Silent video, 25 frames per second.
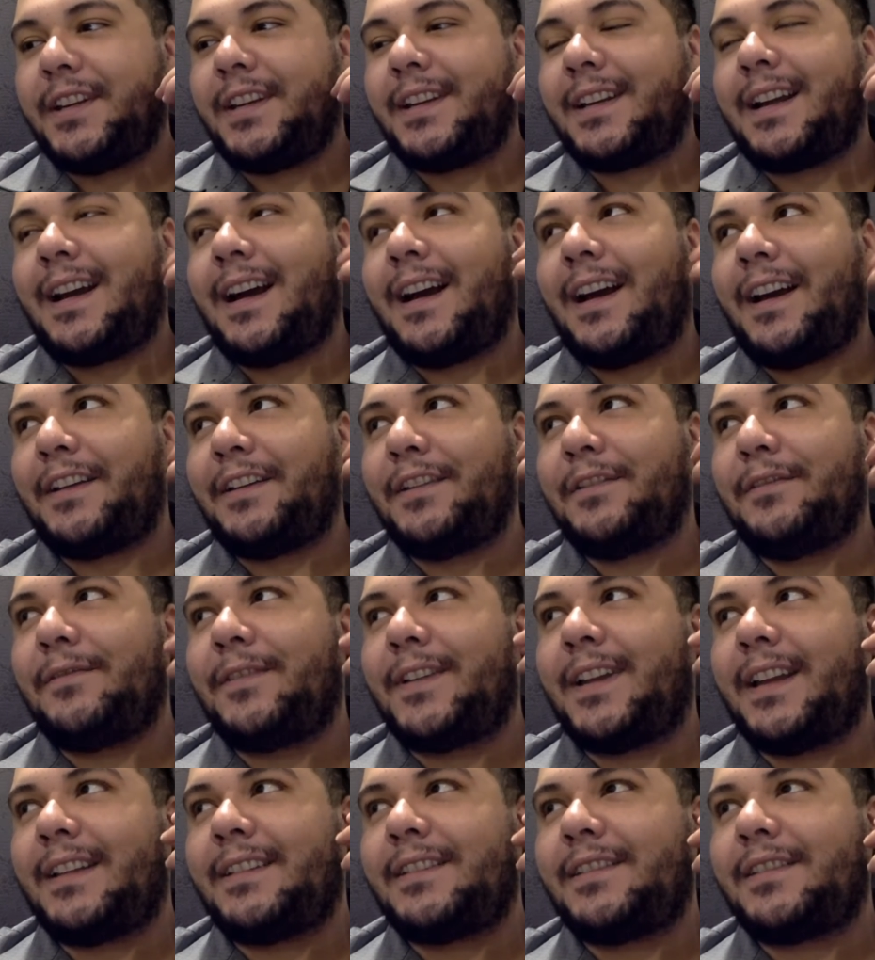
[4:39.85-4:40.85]
kind of
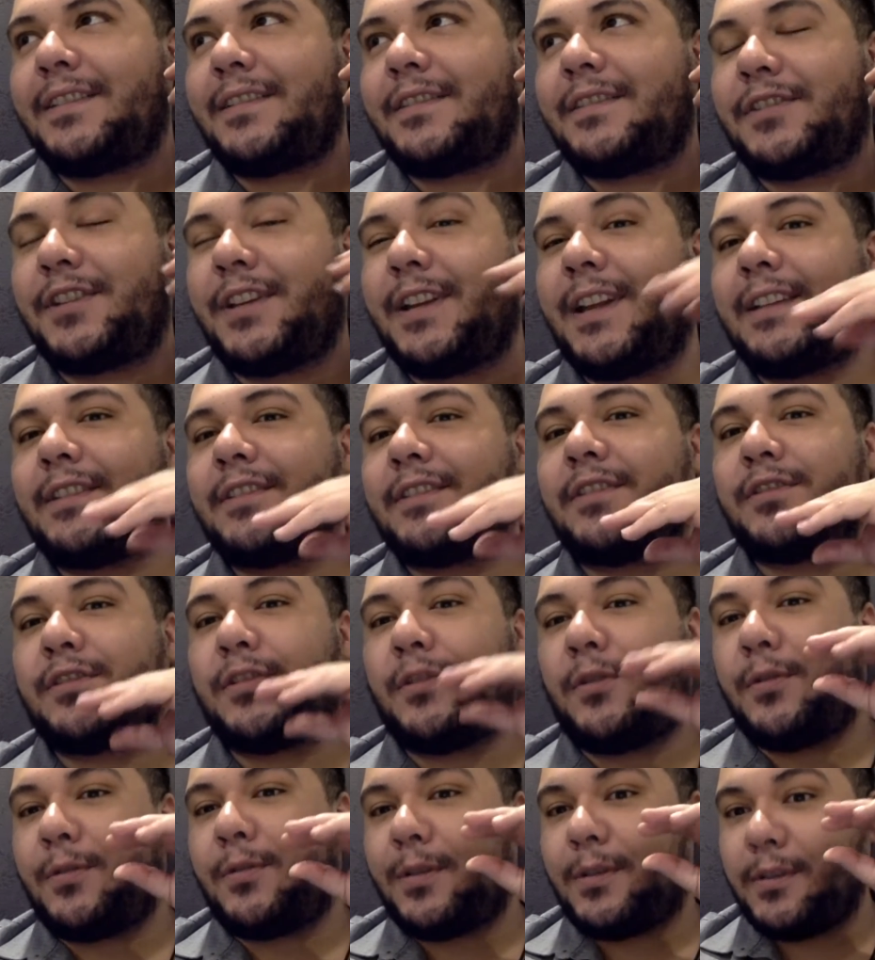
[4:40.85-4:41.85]
gets
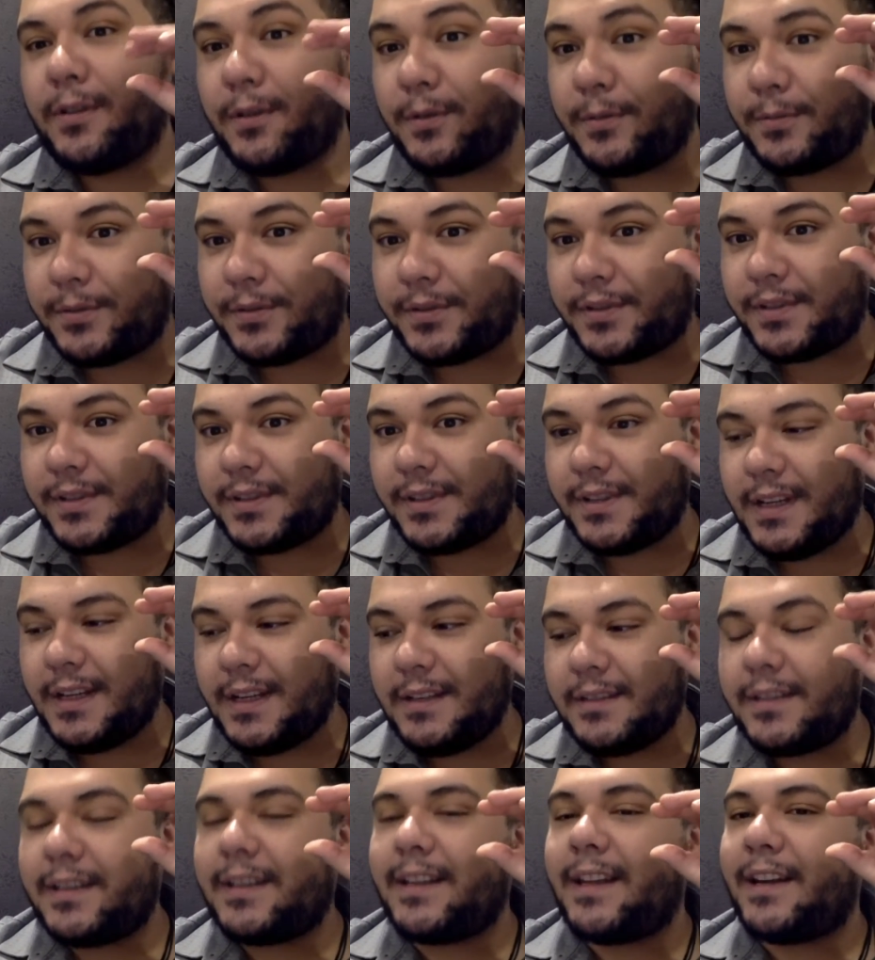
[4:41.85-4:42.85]
so close
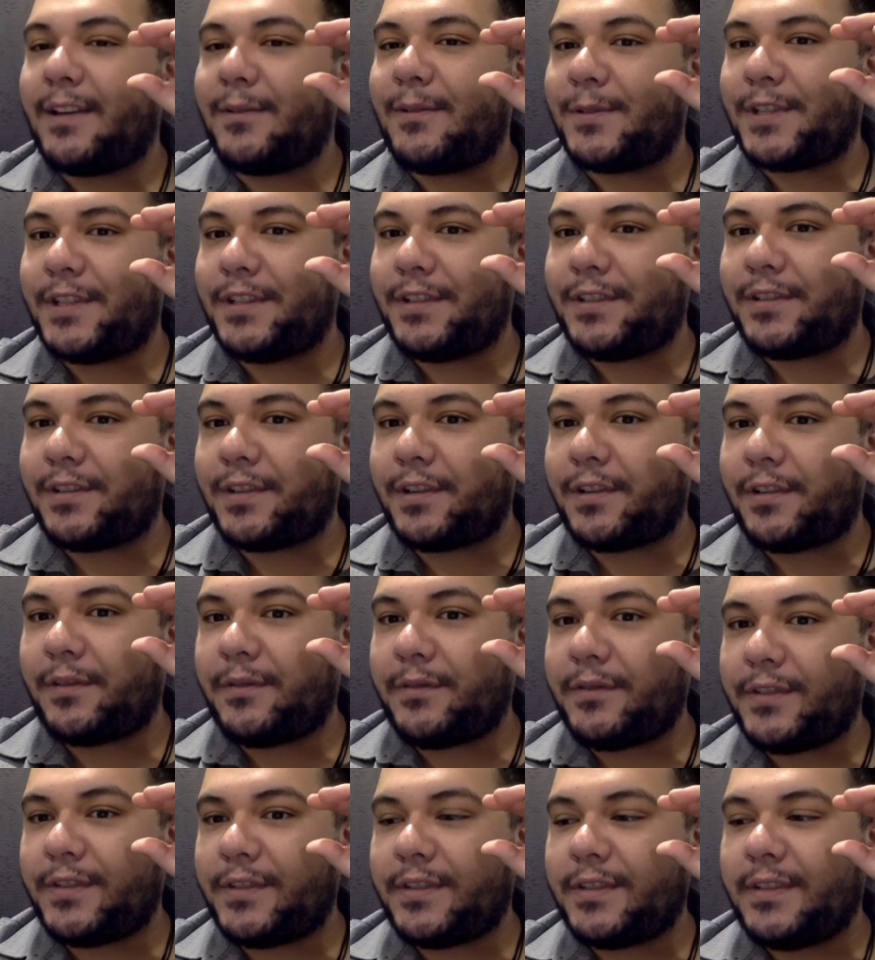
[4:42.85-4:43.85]
to getting what she
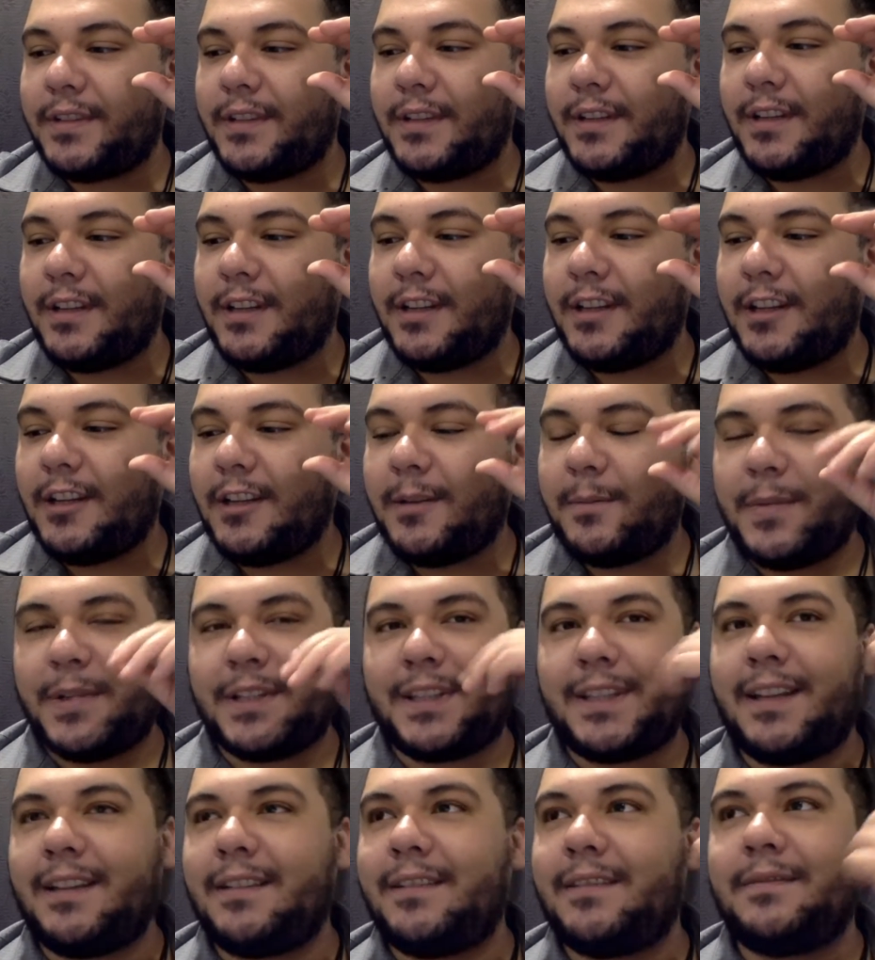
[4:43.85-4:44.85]
deserves, but
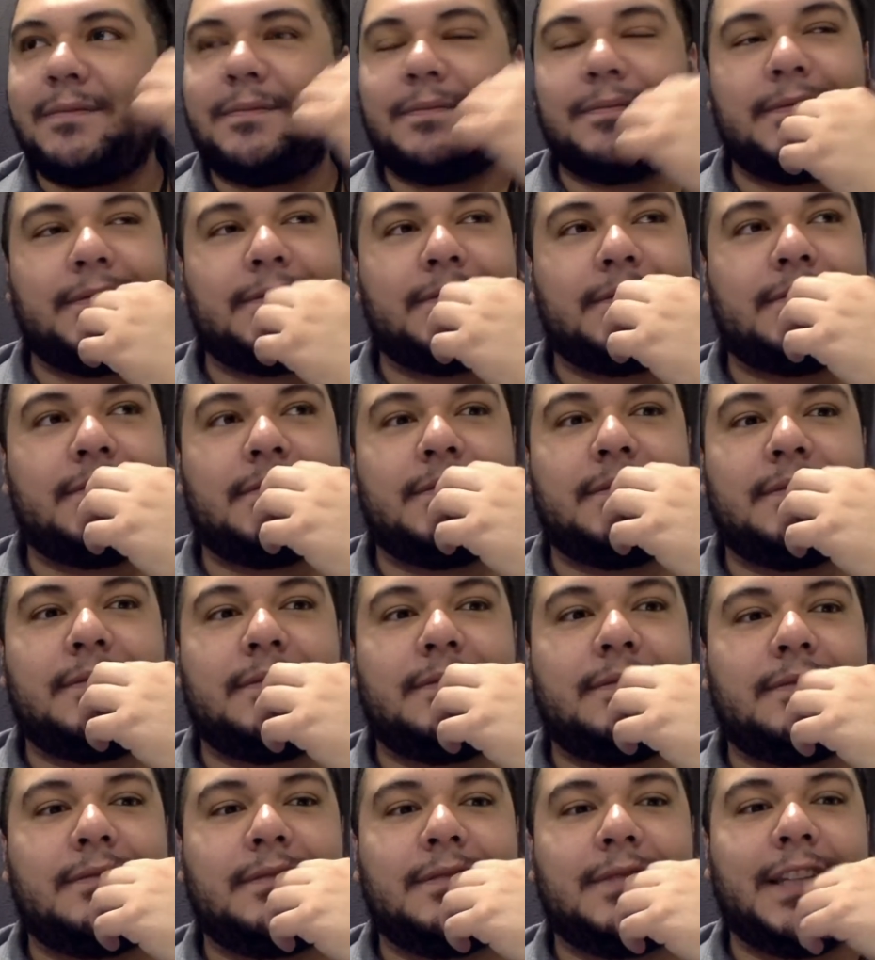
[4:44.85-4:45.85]
then
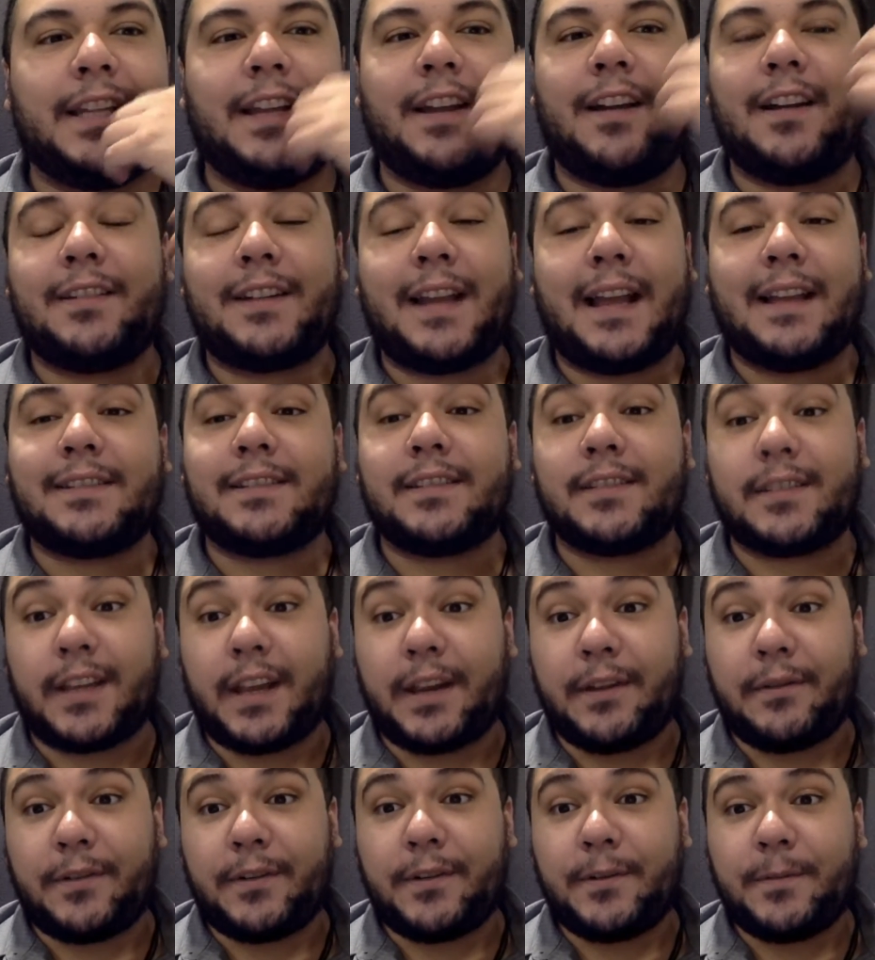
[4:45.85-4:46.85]
Leon has to
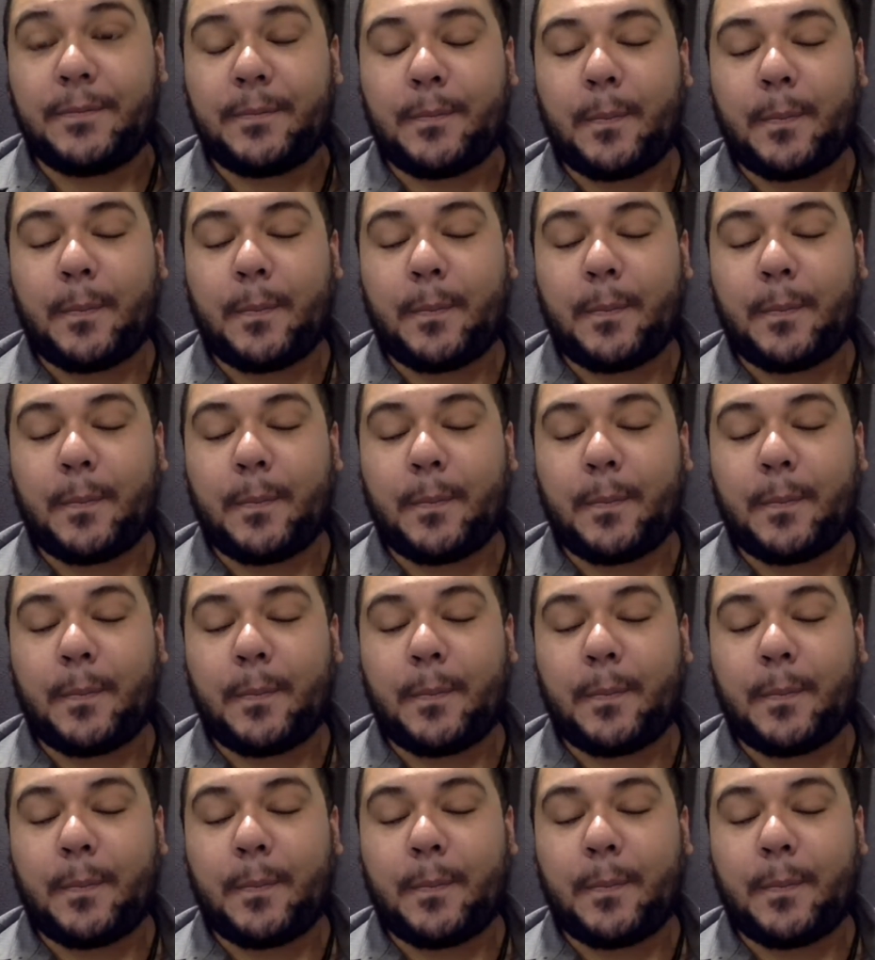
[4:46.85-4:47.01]
save her.